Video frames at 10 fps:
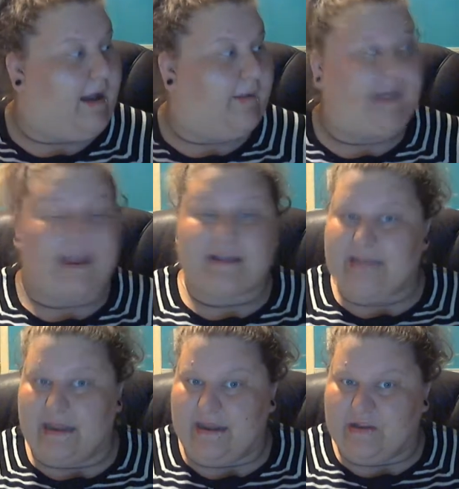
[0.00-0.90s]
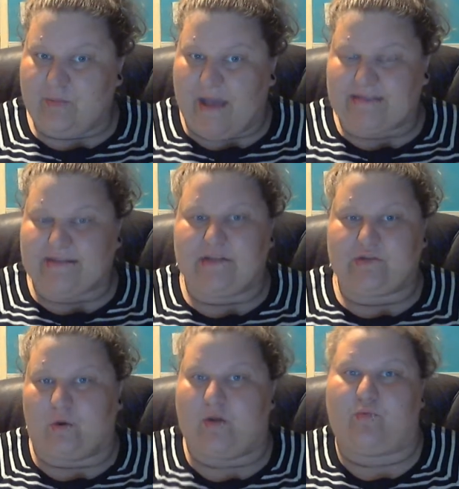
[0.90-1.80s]
Um, like I said, each basket
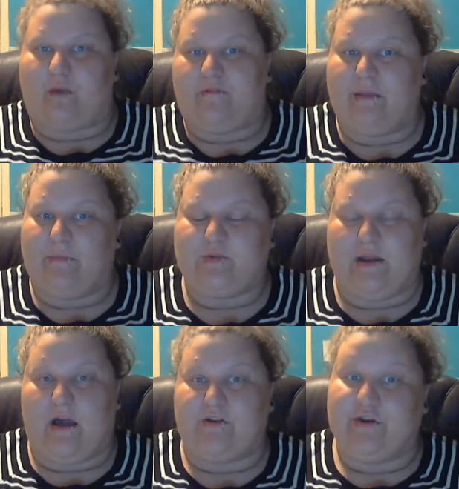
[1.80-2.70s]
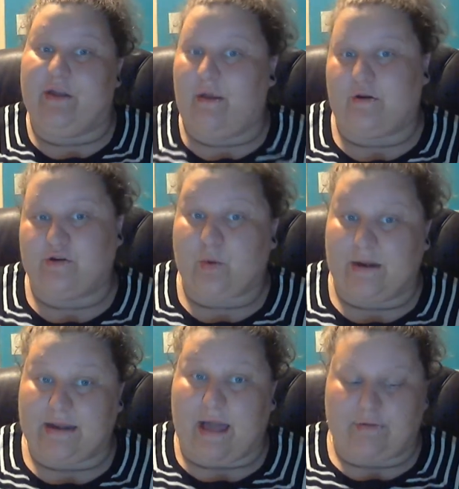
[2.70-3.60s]
is worth roughly between 100 and
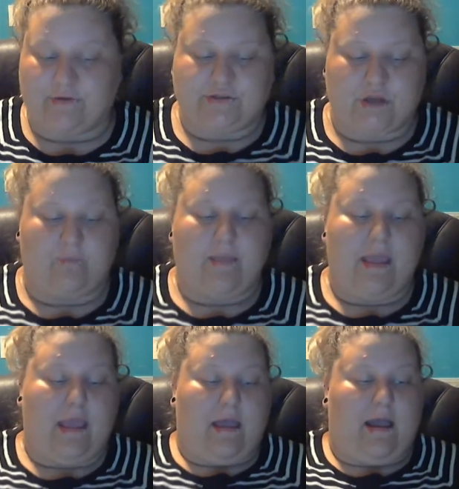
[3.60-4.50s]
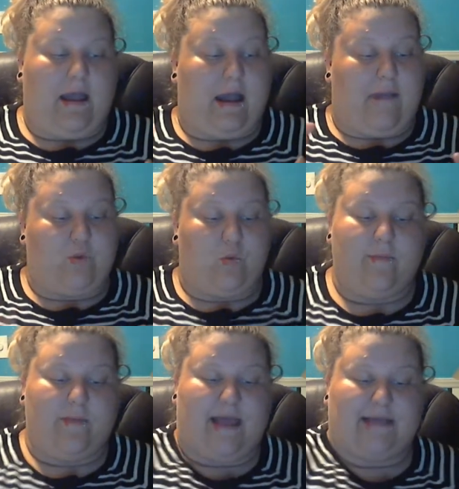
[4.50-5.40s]
$120. So um, the
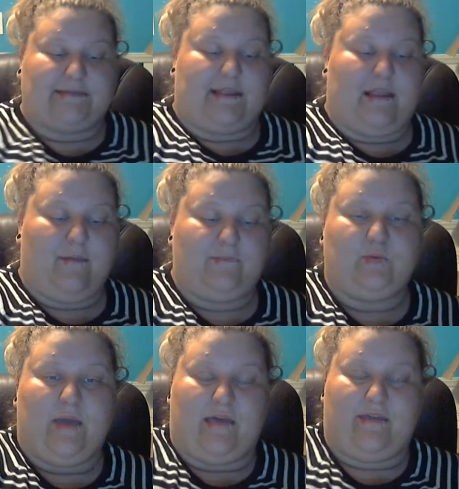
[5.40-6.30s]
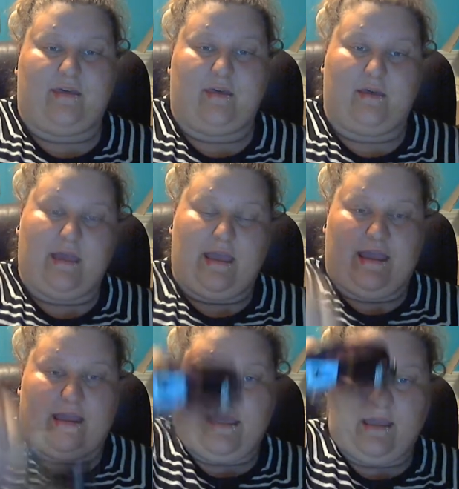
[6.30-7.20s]
woman basket comes with
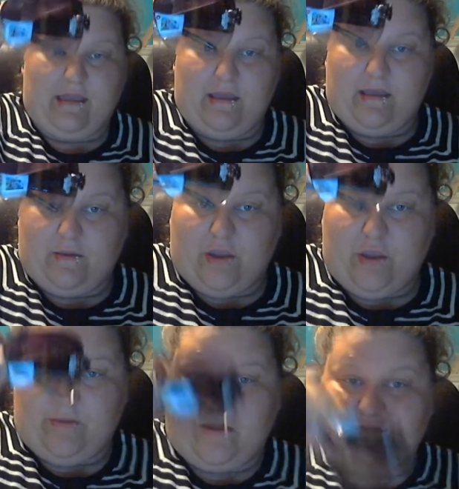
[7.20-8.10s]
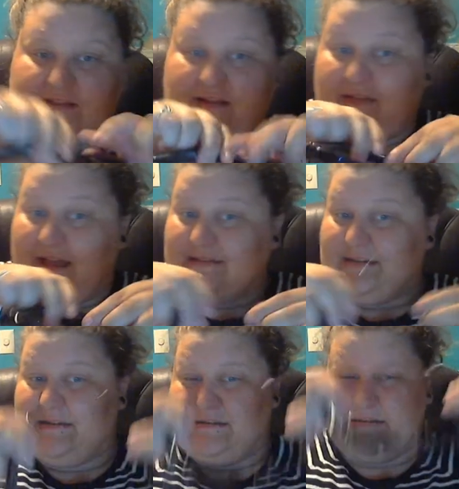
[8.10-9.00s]
a cute pair of
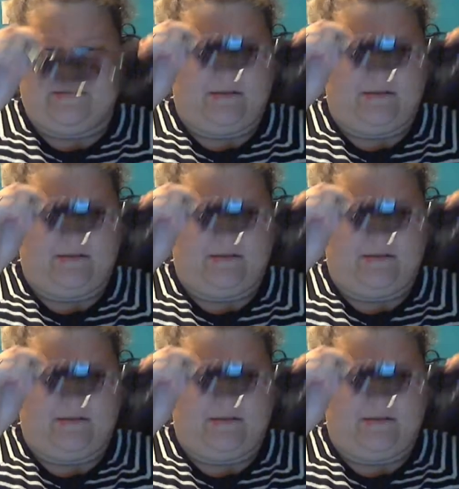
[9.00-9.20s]
sunglasses.